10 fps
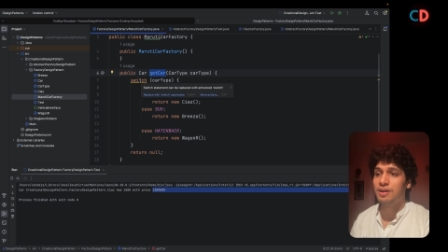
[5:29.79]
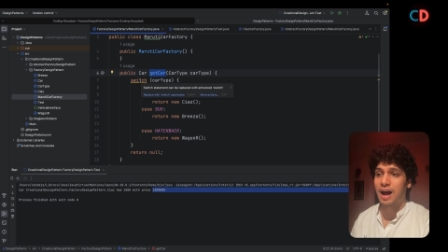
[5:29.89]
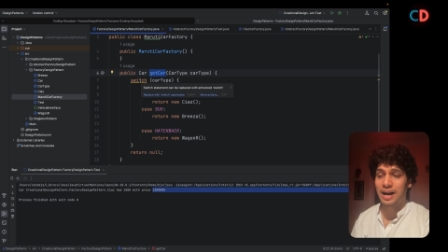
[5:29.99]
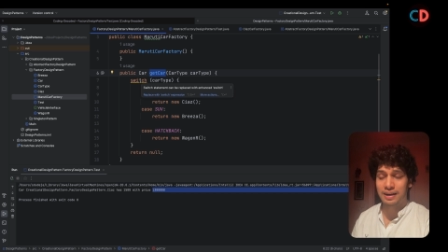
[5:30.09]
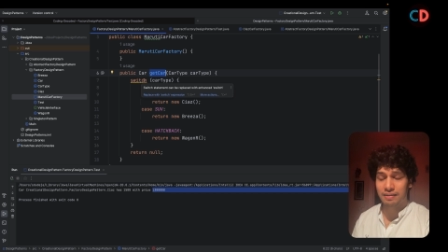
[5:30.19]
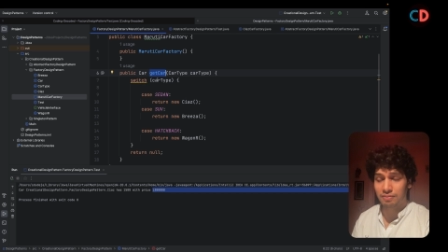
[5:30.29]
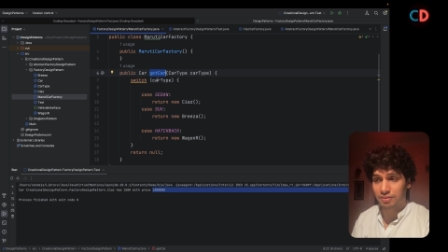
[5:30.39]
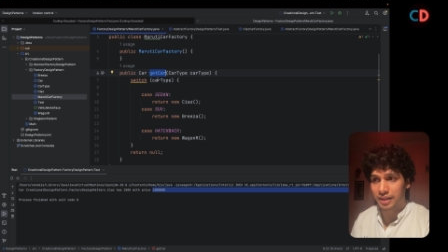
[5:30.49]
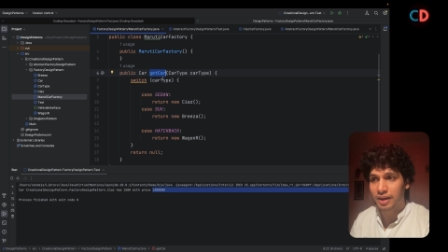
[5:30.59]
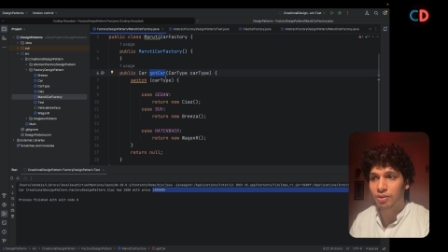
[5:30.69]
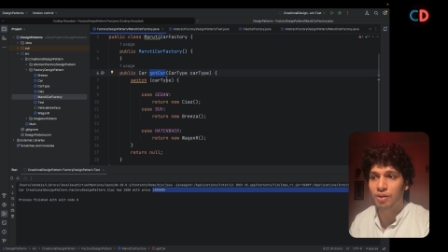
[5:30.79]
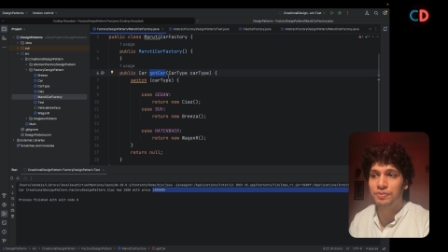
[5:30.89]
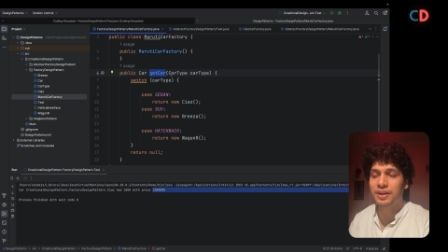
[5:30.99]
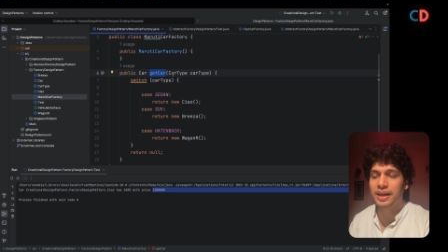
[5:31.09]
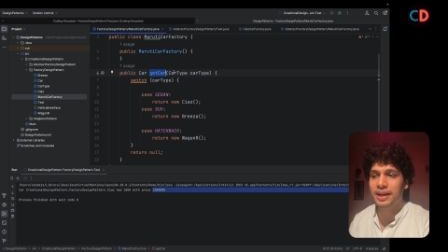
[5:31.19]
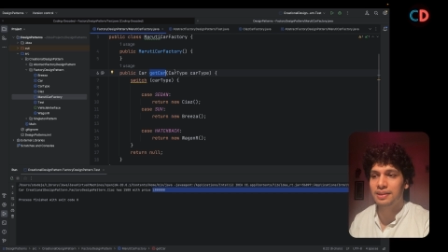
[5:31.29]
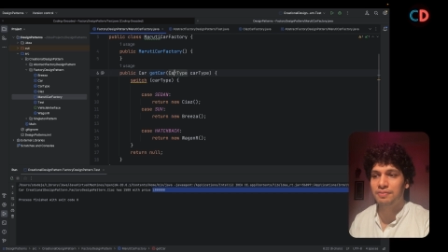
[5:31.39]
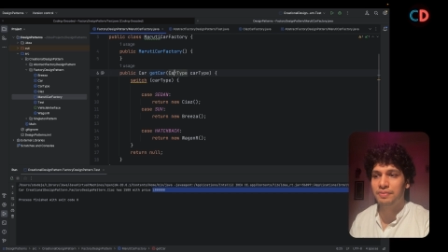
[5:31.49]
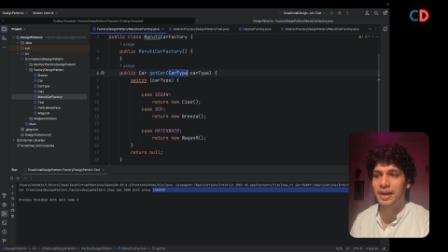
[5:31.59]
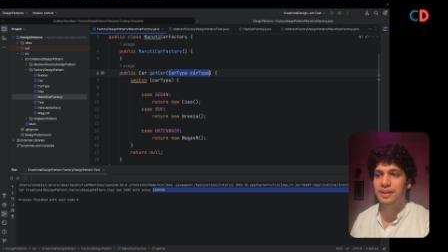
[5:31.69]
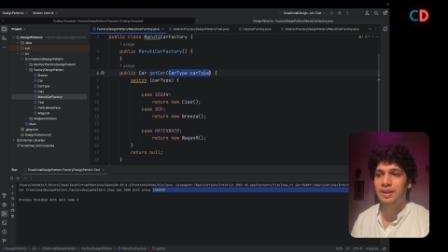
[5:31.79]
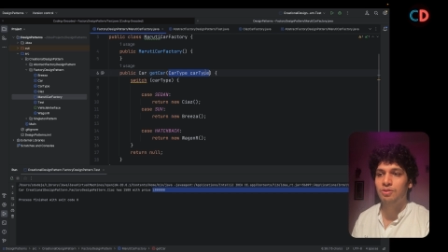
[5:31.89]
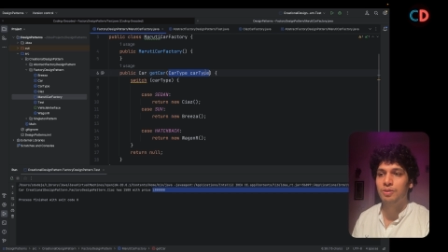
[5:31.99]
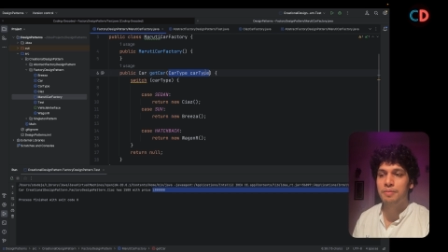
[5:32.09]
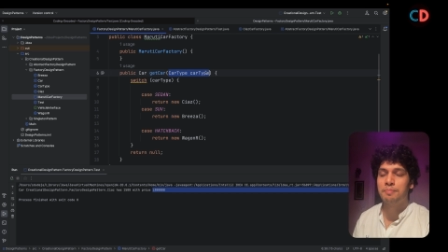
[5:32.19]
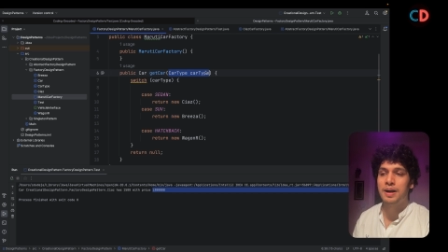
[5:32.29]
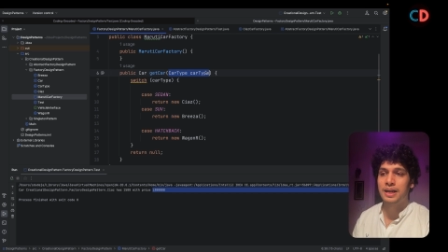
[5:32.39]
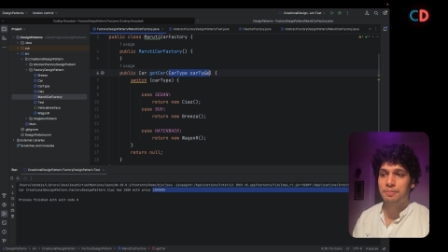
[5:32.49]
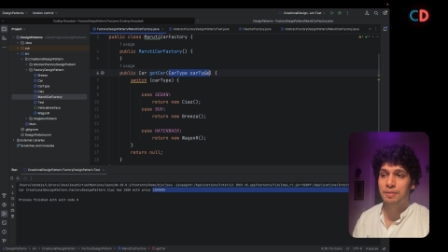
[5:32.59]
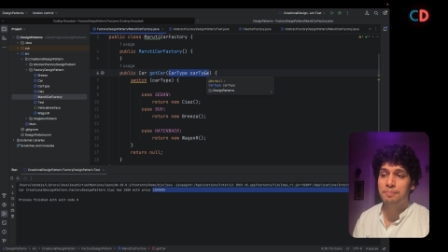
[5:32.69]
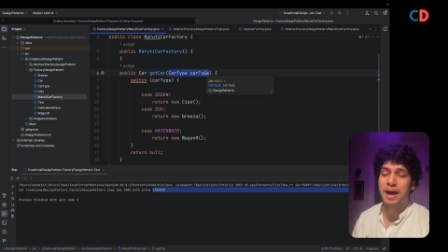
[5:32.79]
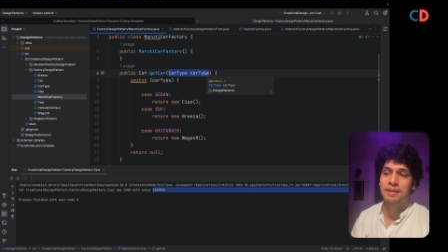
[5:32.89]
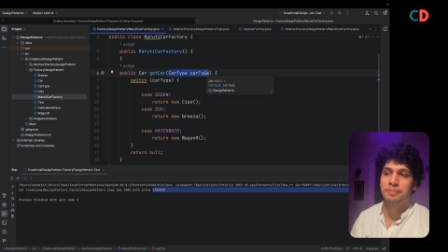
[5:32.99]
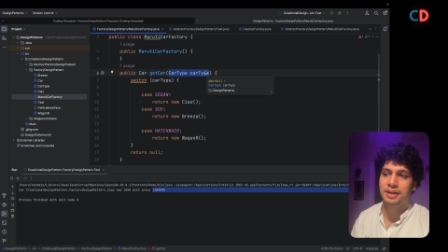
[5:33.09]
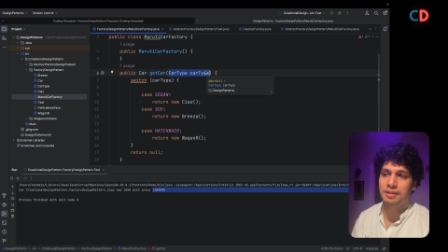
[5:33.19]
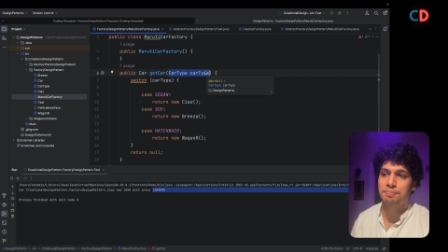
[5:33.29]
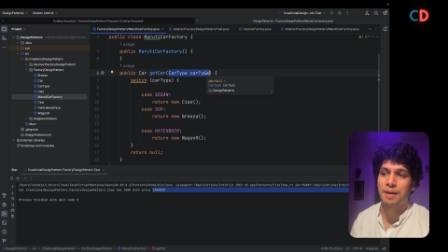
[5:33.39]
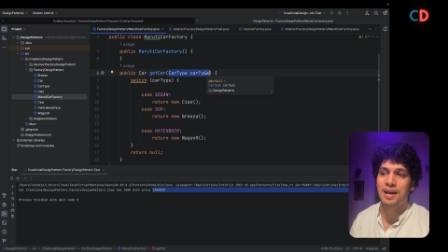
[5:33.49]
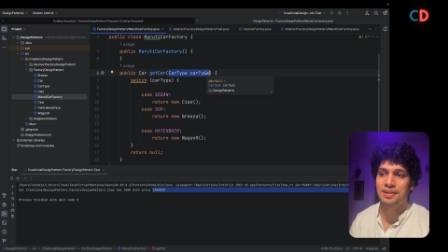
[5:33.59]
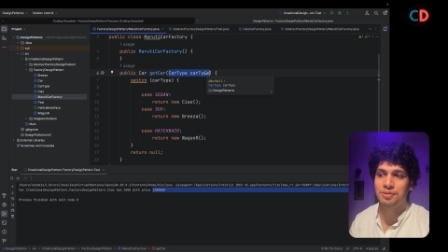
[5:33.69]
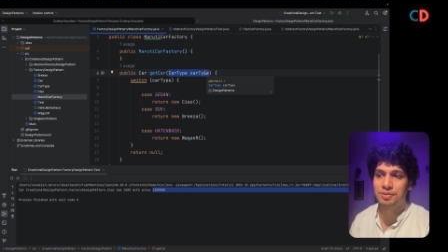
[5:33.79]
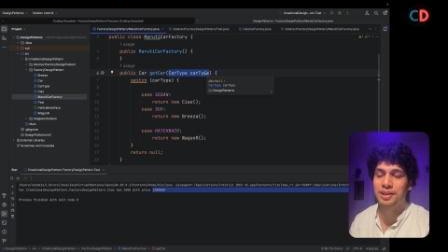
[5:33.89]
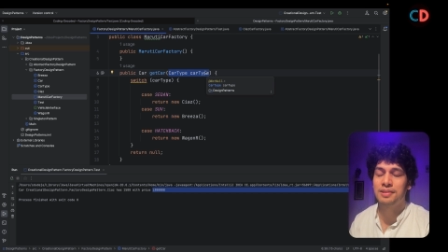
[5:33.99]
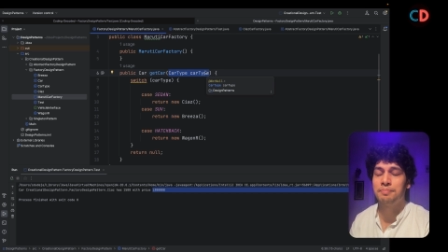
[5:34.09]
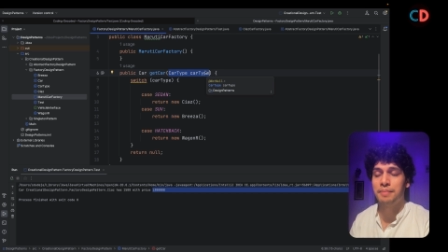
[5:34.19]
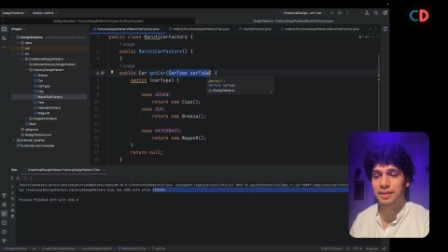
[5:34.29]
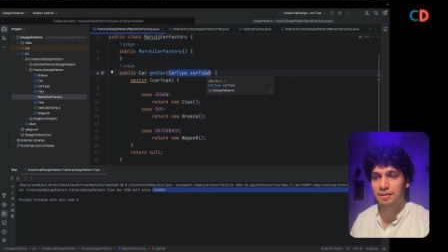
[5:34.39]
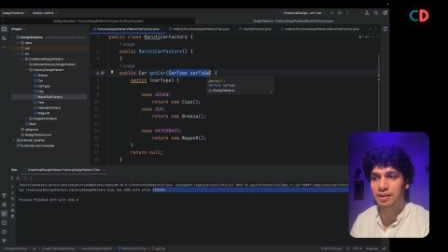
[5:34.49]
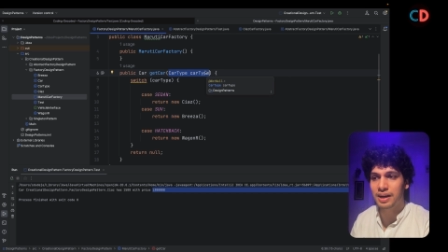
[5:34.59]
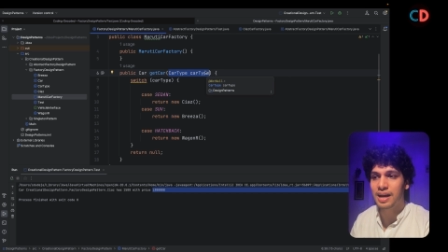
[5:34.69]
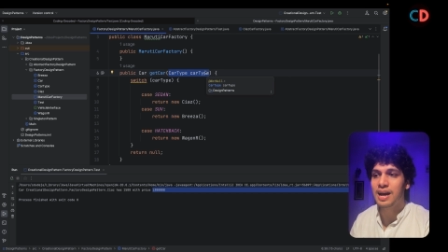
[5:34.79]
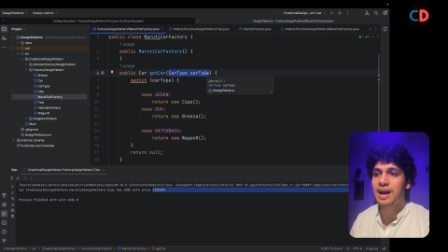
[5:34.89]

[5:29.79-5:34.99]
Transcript: and think of a case where there could be multiple parameters passed to this method.